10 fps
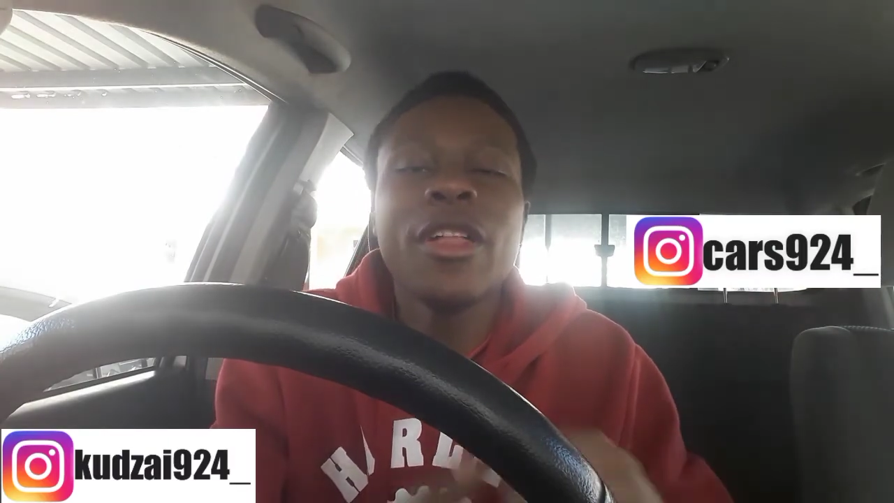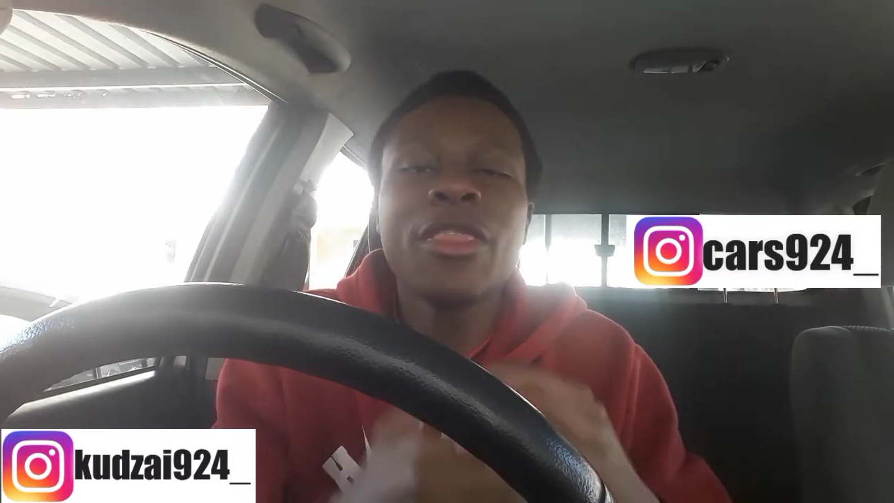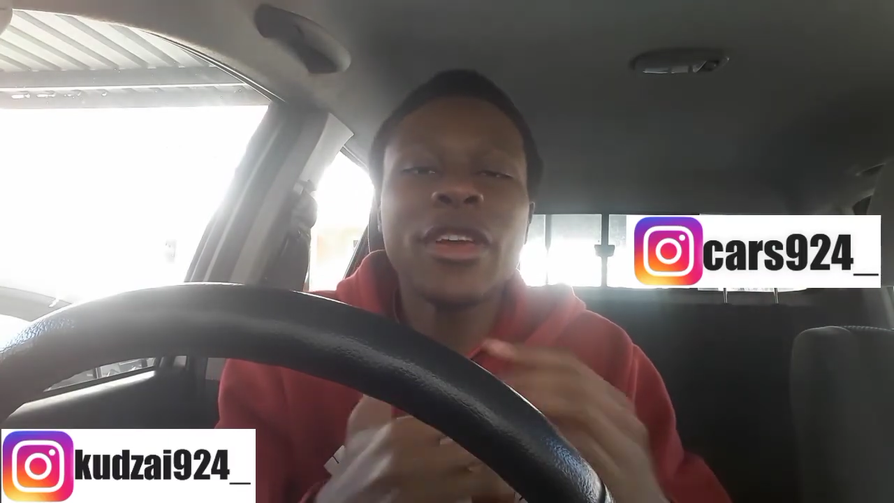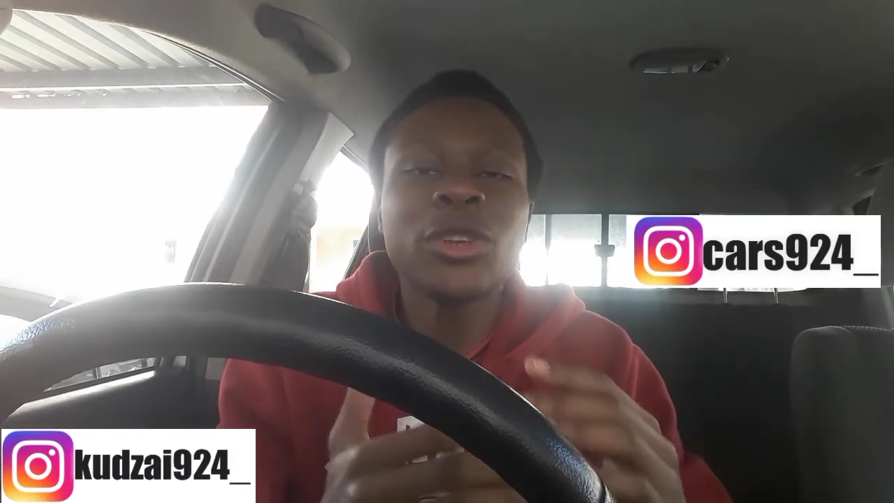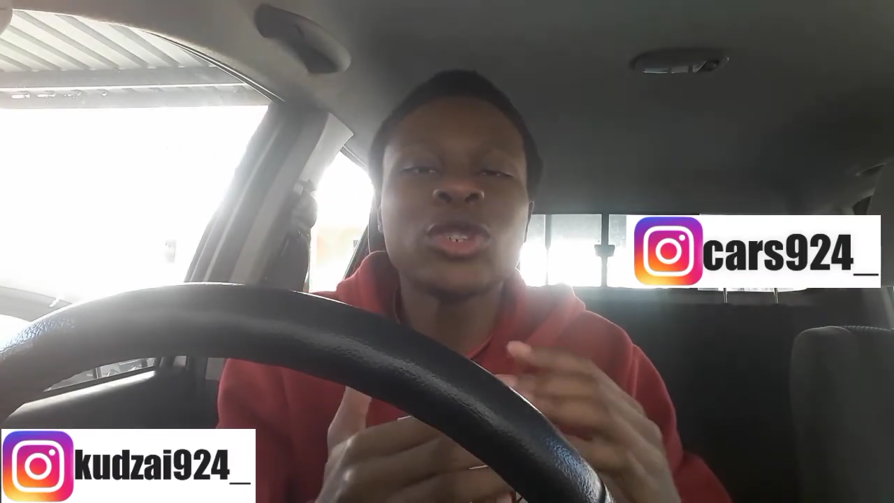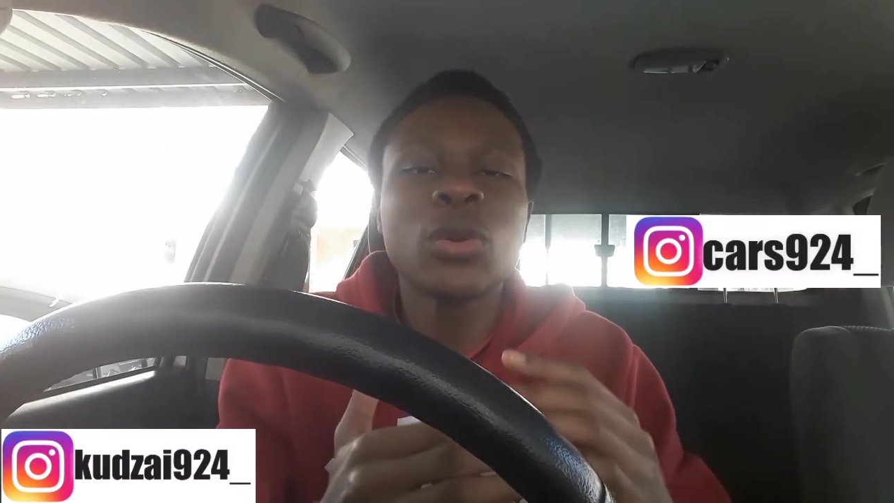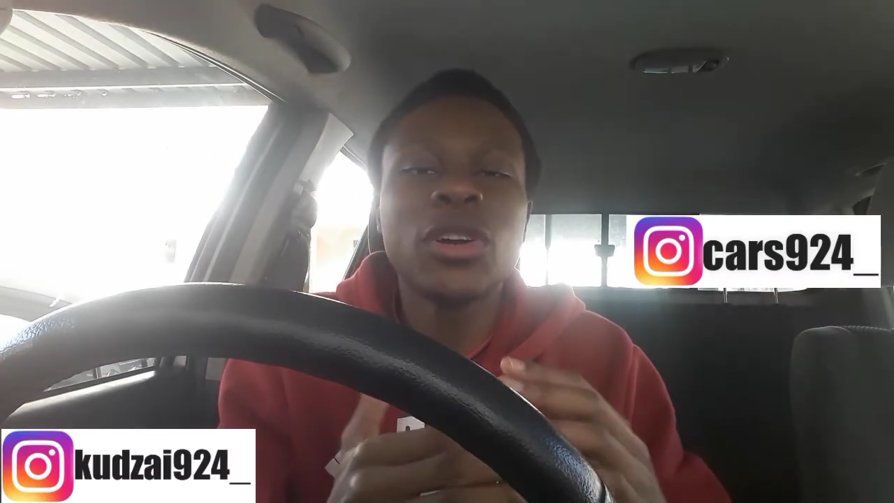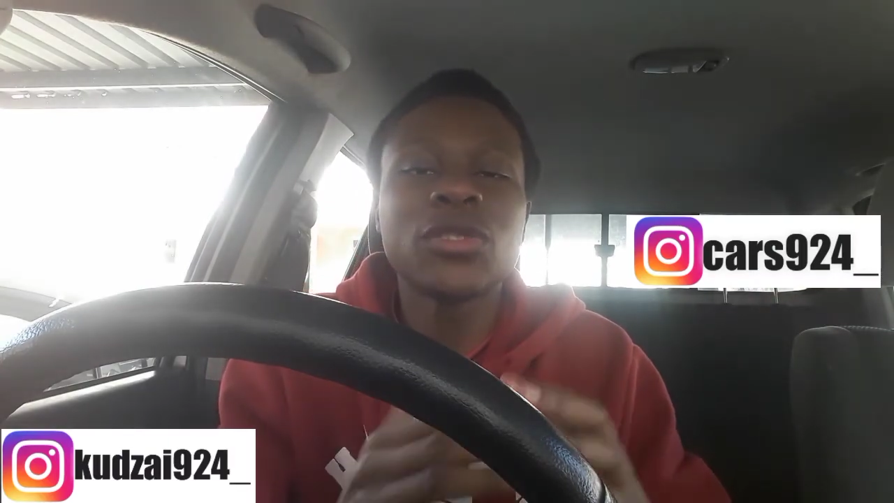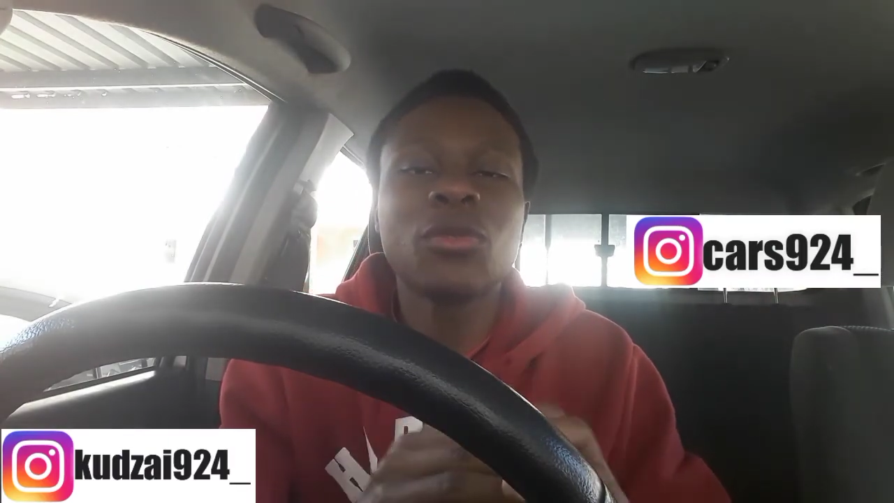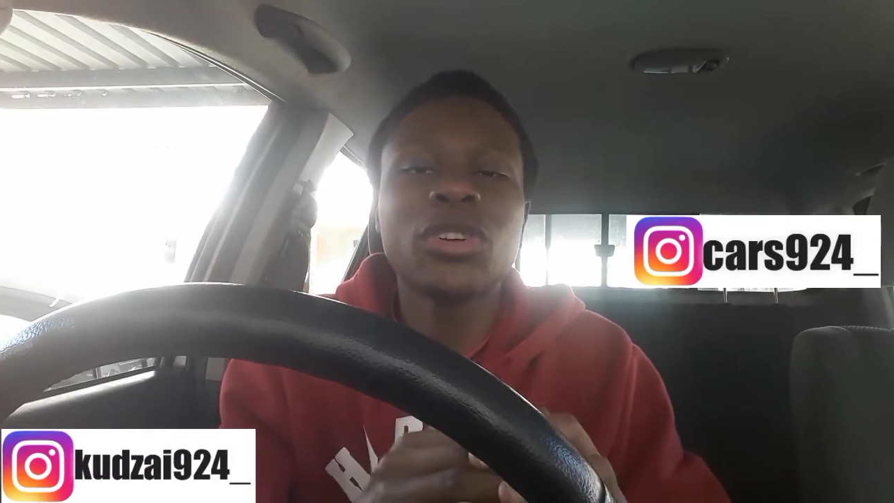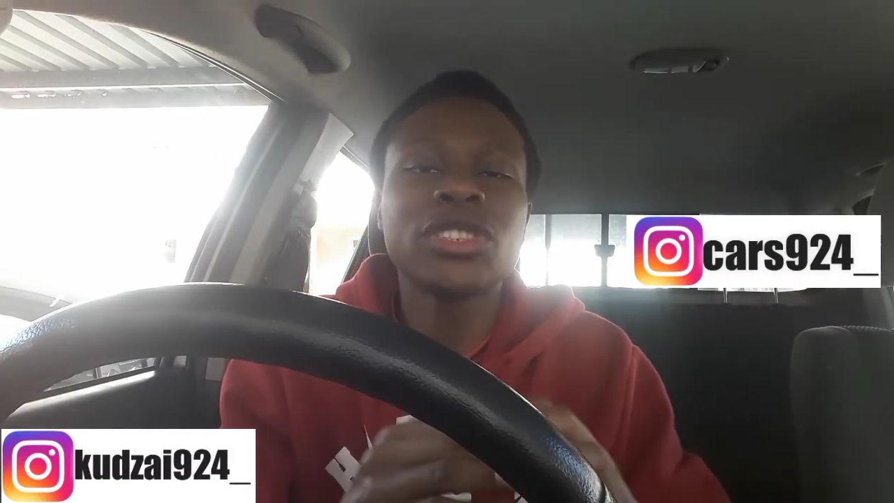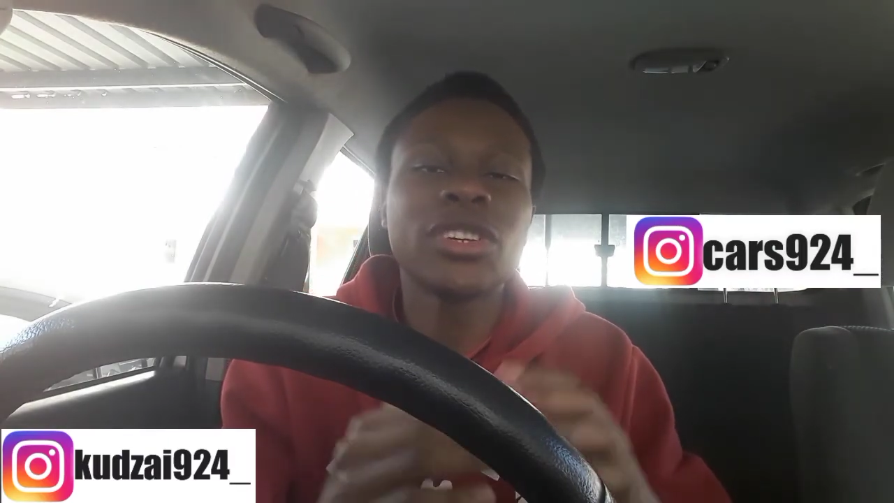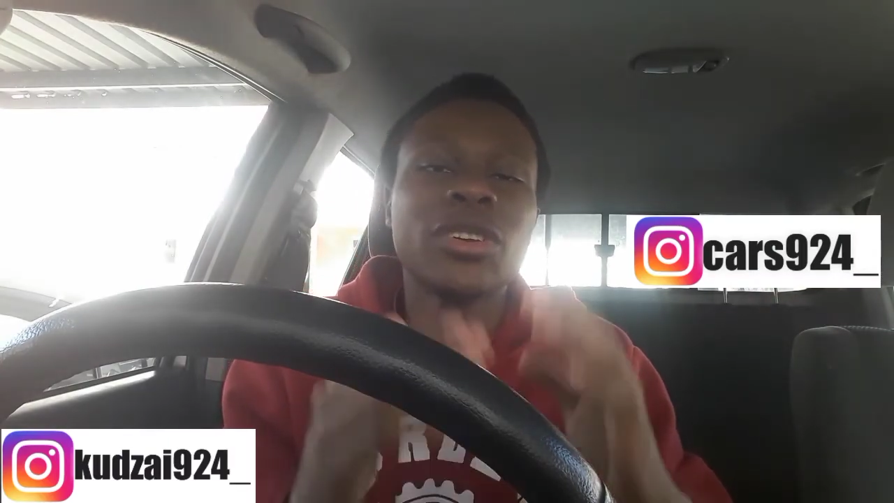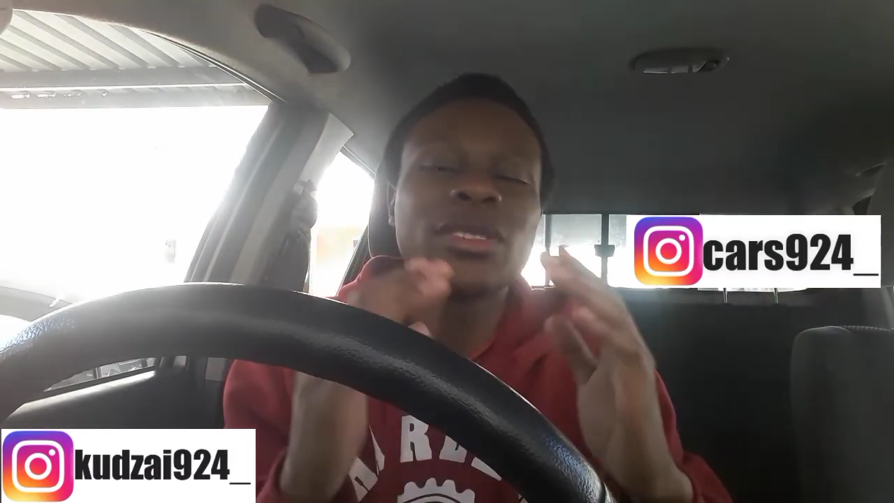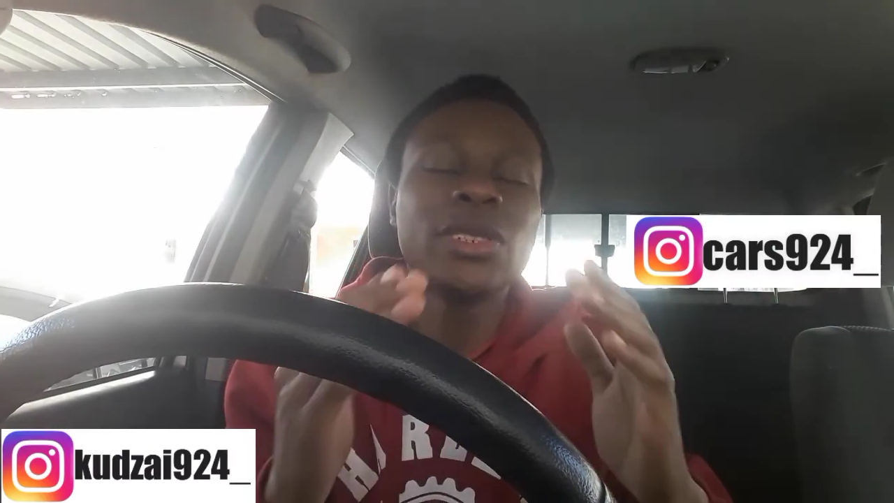Thank you so much for watching,
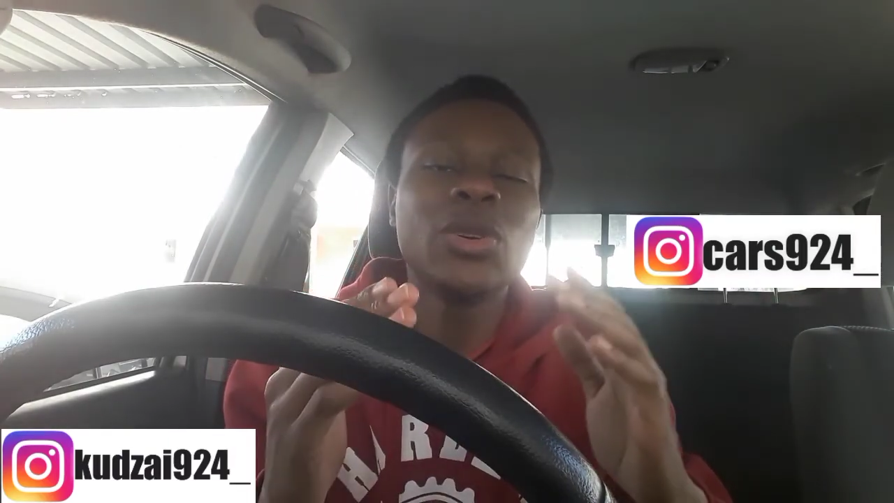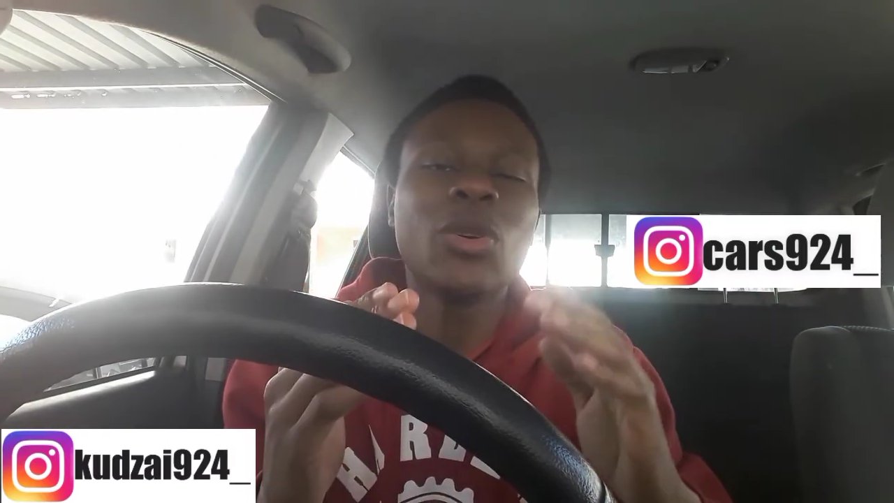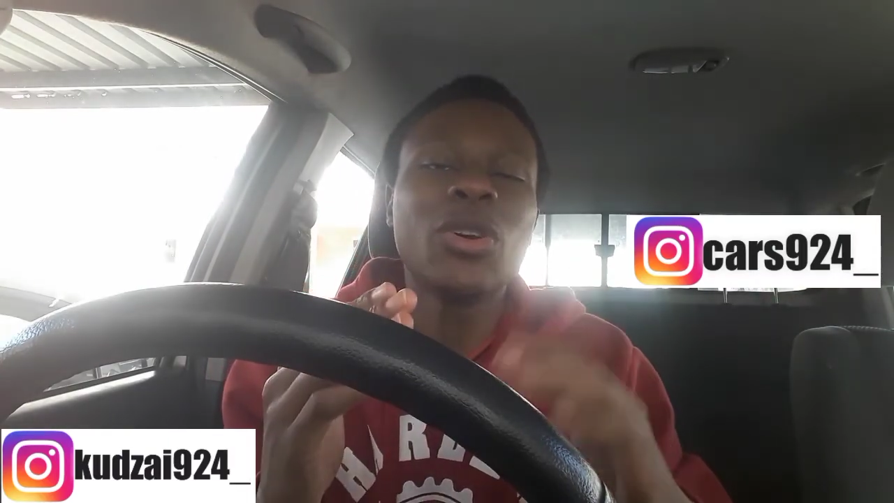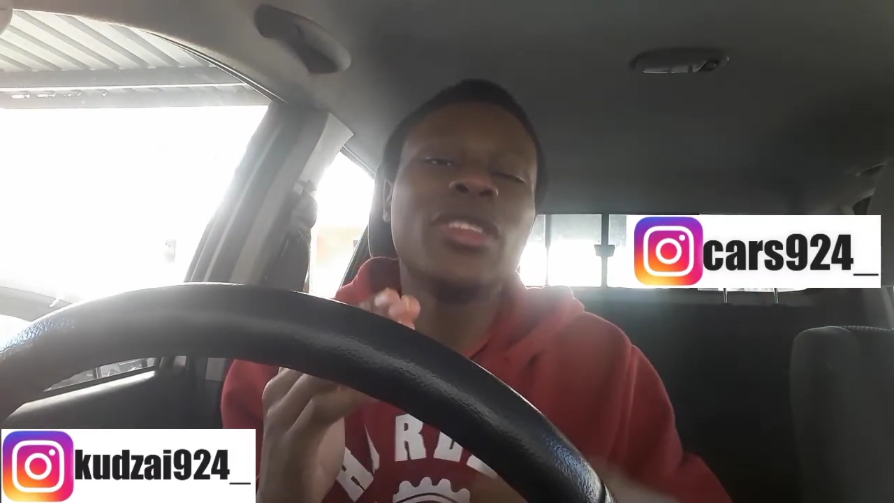and I'll see you all